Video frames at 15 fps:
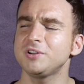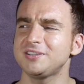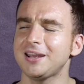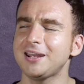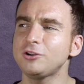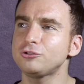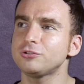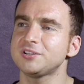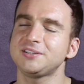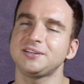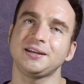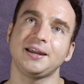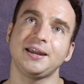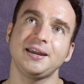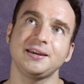what's
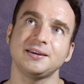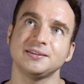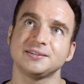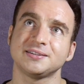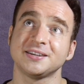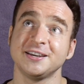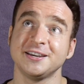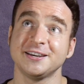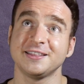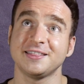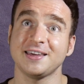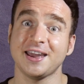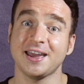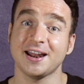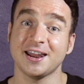interesting is
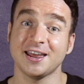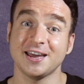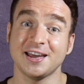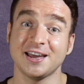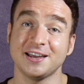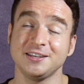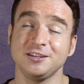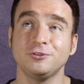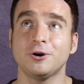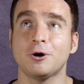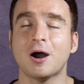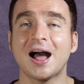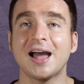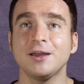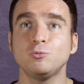that,
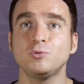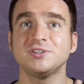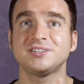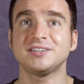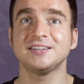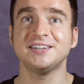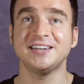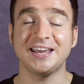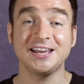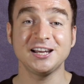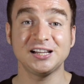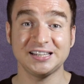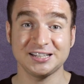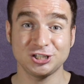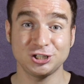I was an
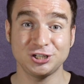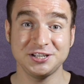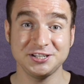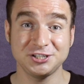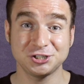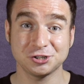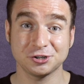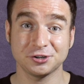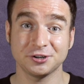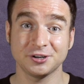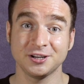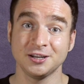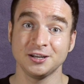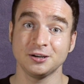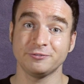English
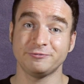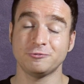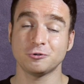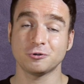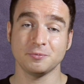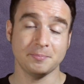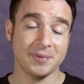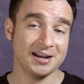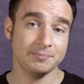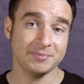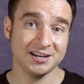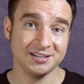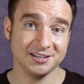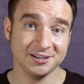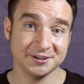teacher for
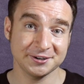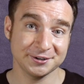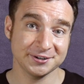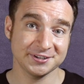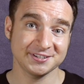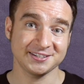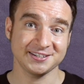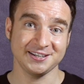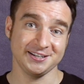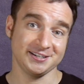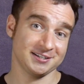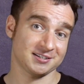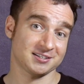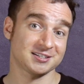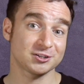many, many years
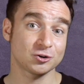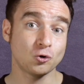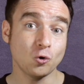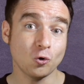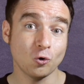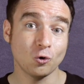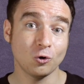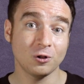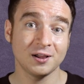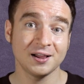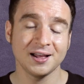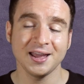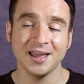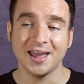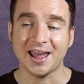in a
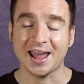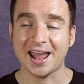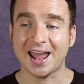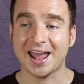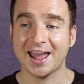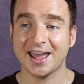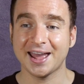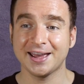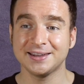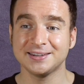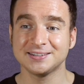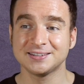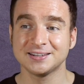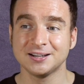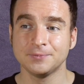school,
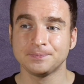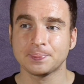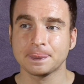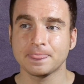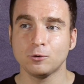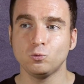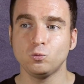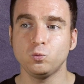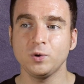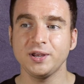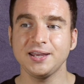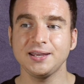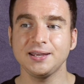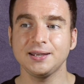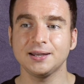and
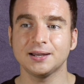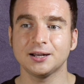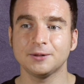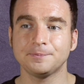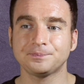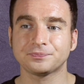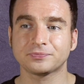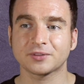we,